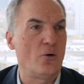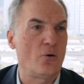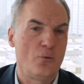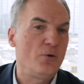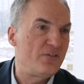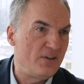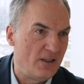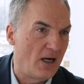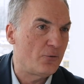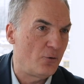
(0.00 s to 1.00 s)
Or we see
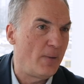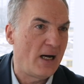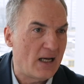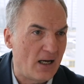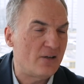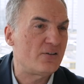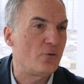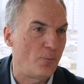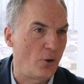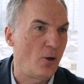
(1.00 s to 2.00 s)
now the bias
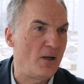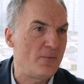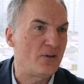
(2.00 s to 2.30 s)
and the problems.